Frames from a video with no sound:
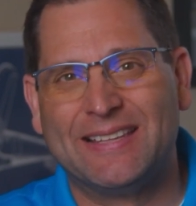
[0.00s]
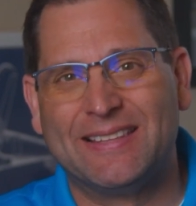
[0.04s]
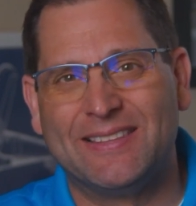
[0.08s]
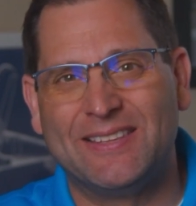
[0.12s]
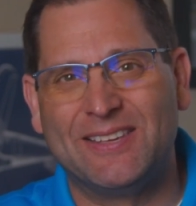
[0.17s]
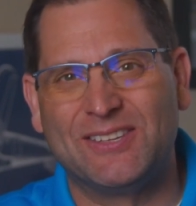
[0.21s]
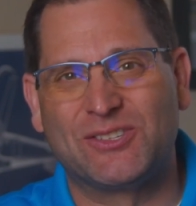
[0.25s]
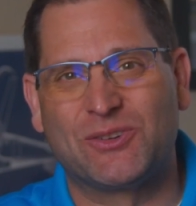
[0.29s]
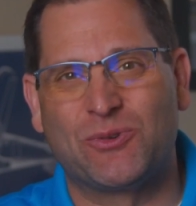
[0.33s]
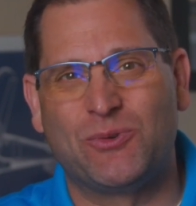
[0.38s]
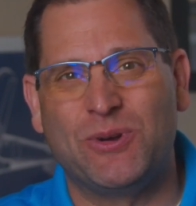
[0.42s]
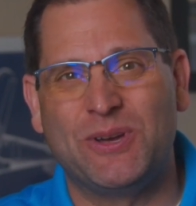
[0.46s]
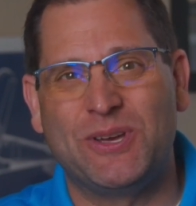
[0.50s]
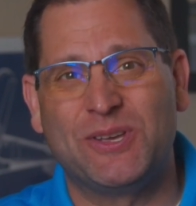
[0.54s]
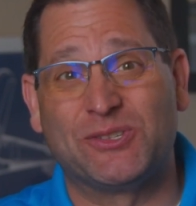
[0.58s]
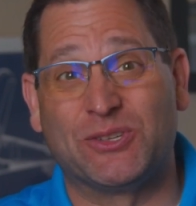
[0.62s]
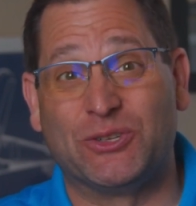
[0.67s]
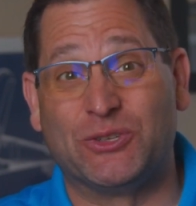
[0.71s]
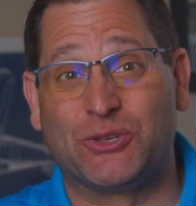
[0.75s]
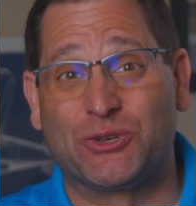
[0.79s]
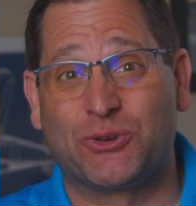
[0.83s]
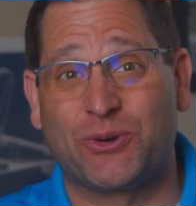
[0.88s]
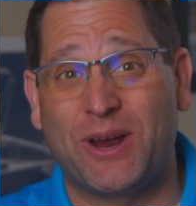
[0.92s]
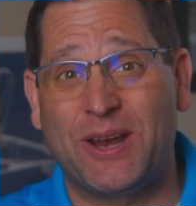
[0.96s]
This quiz
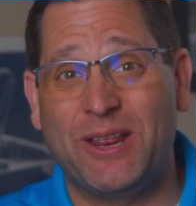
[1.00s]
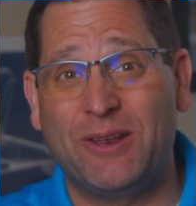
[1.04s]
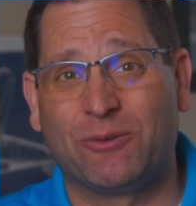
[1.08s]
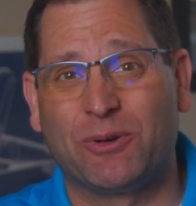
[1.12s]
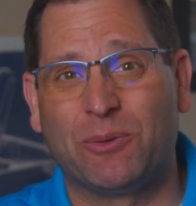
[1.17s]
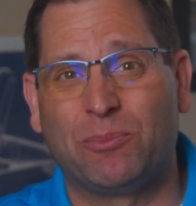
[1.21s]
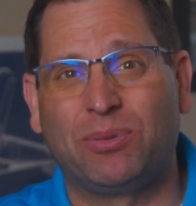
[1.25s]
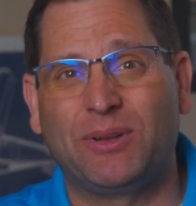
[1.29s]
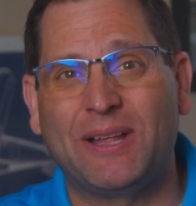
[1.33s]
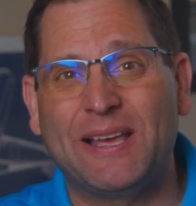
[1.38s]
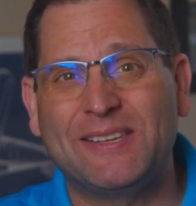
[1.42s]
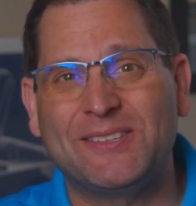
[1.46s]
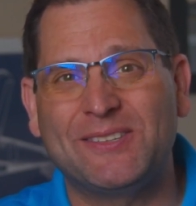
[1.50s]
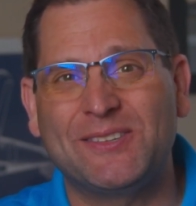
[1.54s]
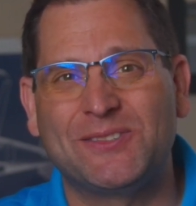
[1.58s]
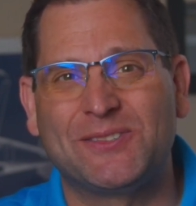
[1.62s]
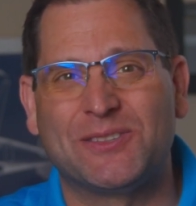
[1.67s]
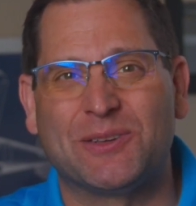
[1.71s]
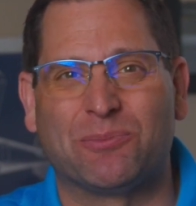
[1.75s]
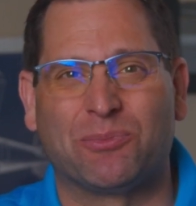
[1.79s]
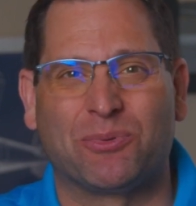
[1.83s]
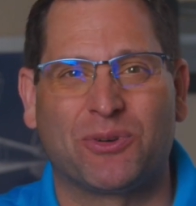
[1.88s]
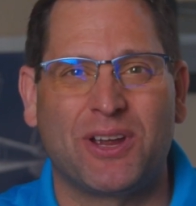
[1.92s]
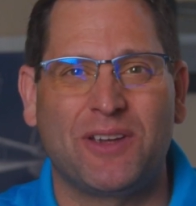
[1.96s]
and training replaces
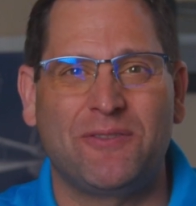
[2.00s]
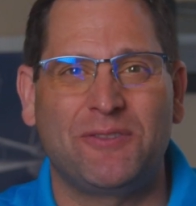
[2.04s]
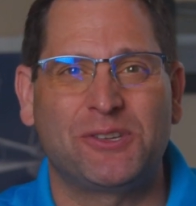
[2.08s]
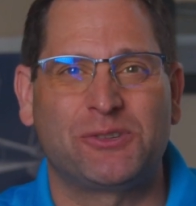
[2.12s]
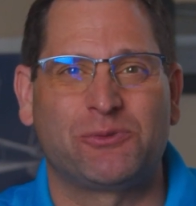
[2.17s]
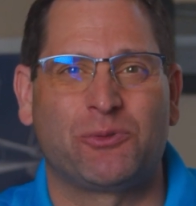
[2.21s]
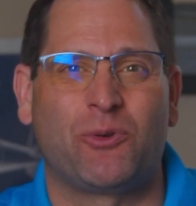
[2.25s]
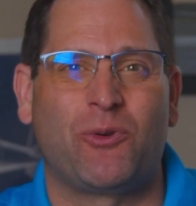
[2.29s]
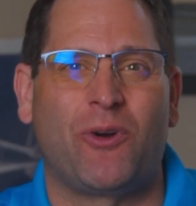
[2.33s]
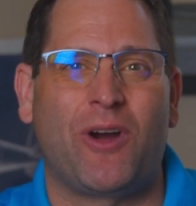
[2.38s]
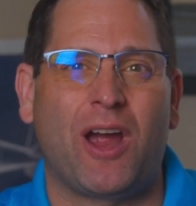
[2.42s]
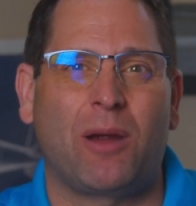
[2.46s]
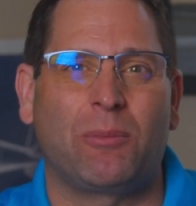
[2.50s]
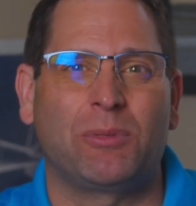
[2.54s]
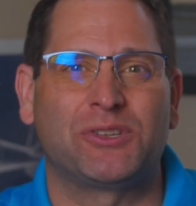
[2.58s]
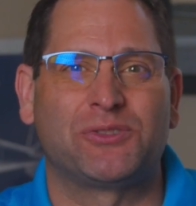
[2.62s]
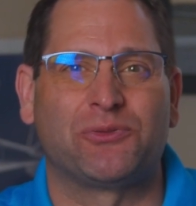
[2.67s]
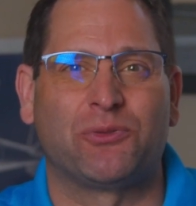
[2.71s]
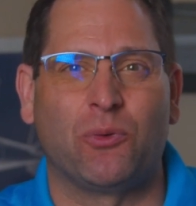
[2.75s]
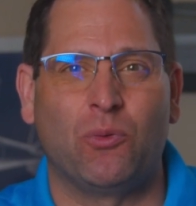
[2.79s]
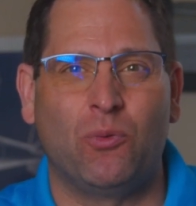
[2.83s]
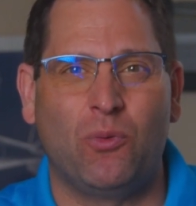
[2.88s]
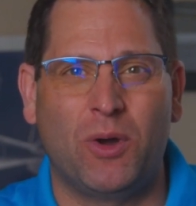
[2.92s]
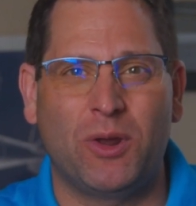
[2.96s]
the previous requirements
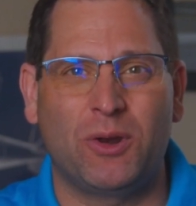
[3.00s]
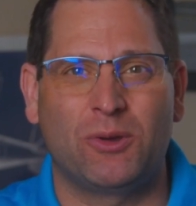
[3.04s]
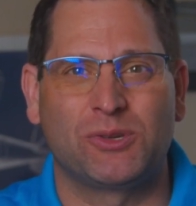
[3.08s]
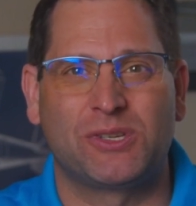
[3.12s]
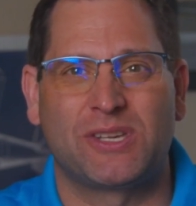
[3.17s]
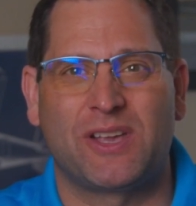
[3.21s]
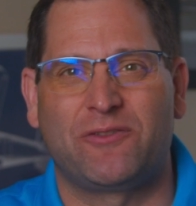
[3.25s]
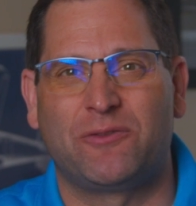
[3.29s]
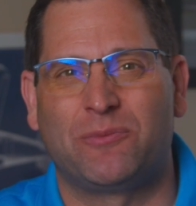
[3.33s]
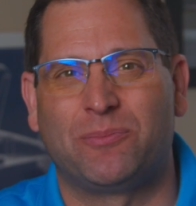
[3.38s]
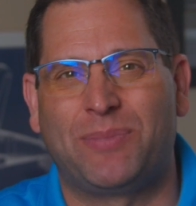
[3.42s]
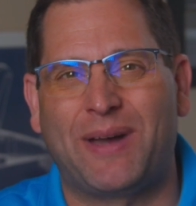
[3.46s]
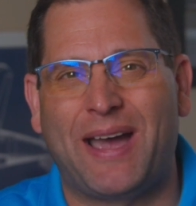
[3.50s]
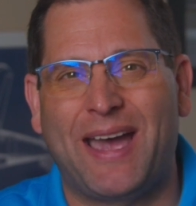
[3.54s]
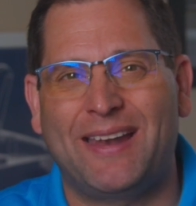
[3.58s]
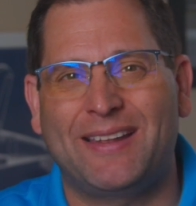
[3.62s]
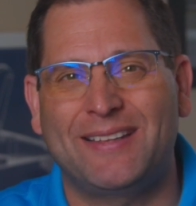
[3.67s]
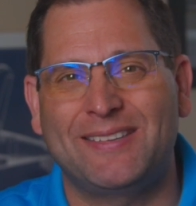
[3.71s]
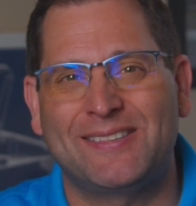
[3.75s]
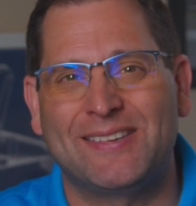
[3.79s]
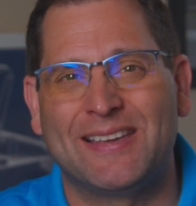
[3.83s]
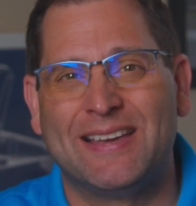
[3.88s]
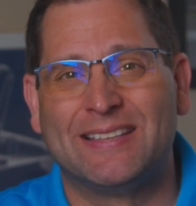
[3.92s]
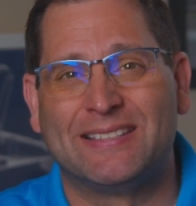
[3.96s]
for 107
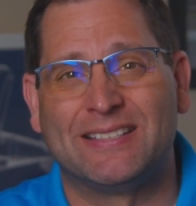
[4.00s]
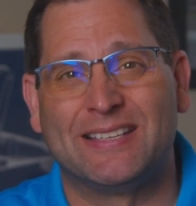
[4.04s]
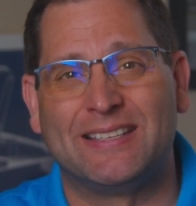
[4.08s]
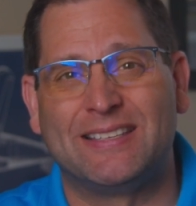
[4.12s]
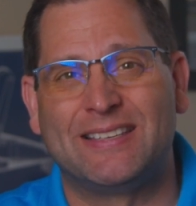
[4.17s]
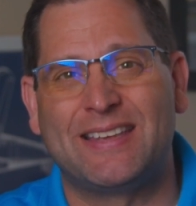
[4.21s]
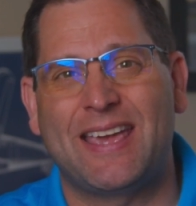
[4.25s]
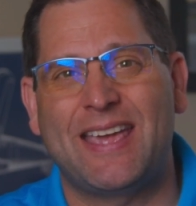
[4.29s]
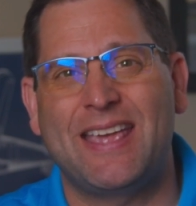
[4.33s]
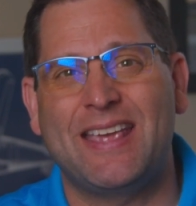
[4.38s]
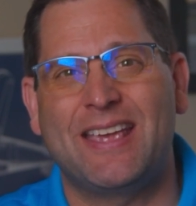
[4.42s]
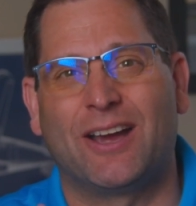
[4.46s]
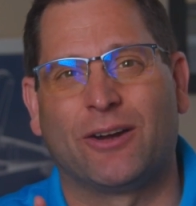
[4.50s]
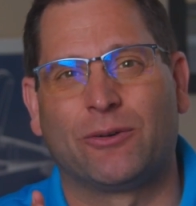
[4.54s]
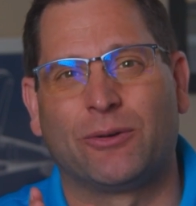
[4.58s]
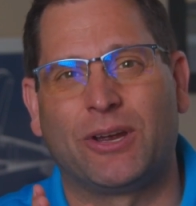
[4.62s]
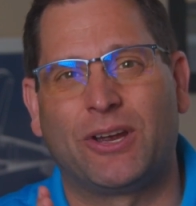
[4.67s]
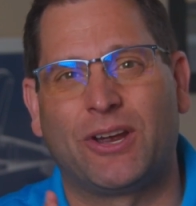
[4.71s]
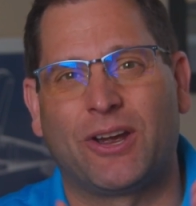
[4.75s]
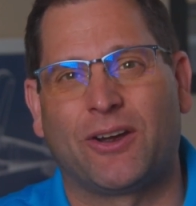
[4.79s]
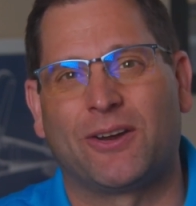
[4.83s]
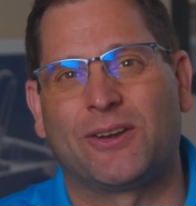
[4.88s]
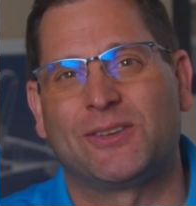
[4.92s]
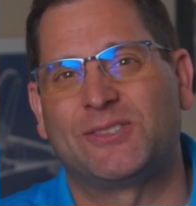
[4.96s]
pilots to take a
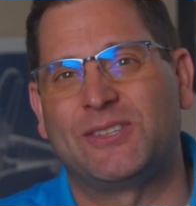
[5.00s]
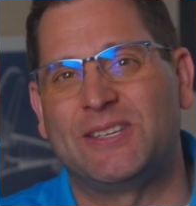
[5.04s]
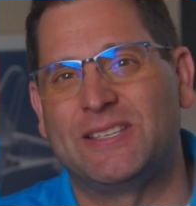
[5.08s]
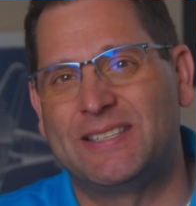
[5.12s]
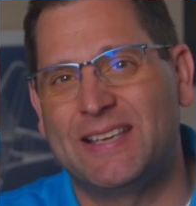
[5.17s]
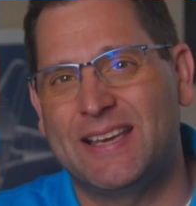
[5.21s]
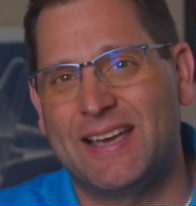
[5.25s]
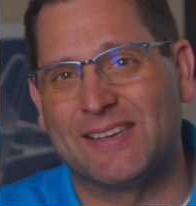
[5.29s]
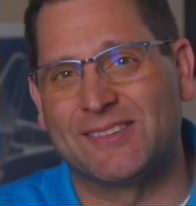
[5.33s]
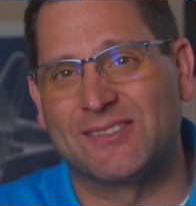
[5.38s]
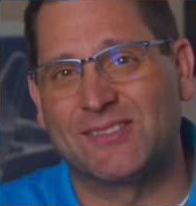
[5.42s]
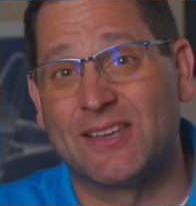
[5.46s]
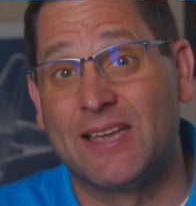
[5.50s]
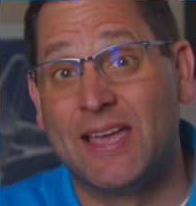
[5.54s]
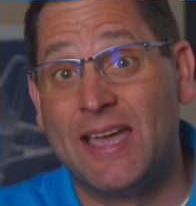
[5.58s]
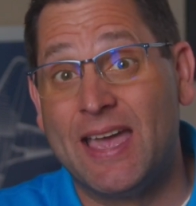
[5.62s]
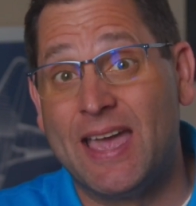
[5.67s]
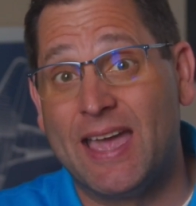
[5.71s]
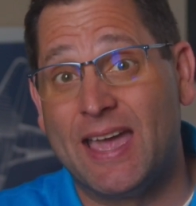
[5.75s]
recurrency test.